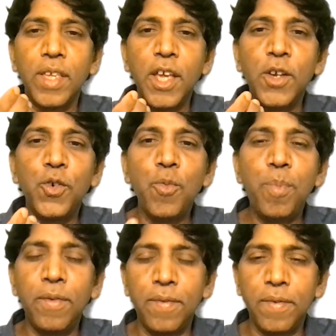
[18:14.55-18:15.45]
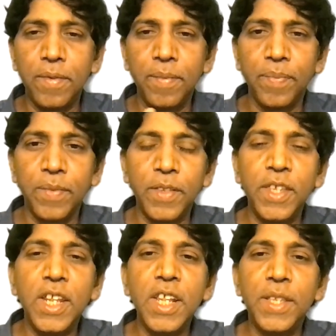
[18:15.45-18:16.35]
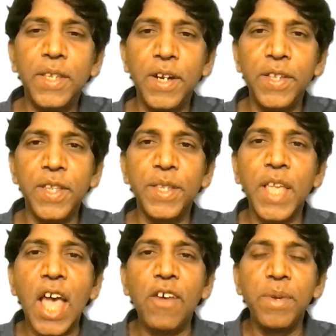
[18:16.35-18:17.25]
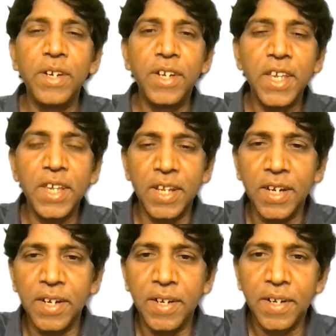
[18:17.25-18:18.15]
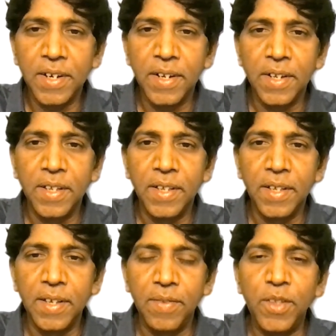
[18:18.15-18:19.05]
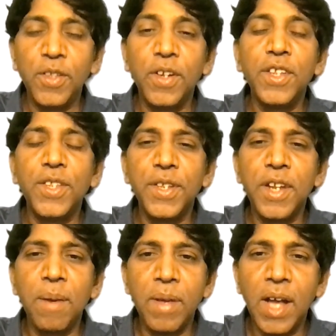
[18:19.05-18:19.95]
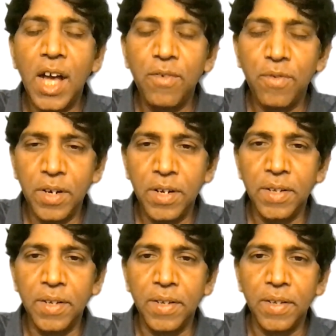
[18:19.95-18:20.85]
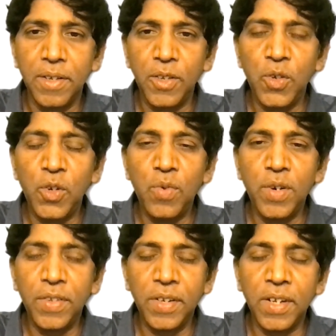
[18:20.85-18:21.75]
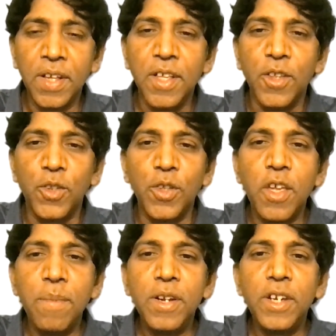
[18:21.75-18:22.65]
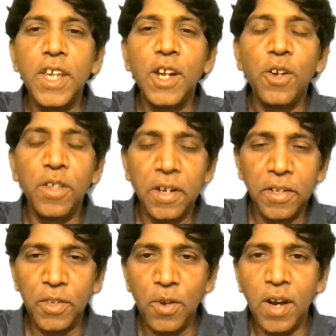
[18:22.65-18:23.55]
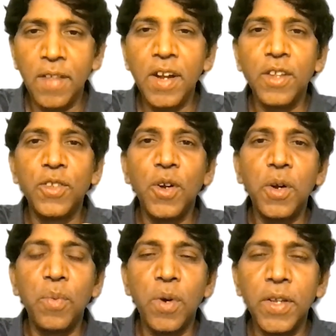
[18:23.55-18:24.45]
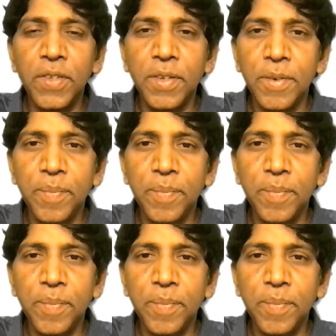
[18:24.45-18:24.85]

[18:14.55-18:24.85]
A group of senior citizens have been taken. This is a research done by Harvard University. So they have been taken to a resort, and the resort was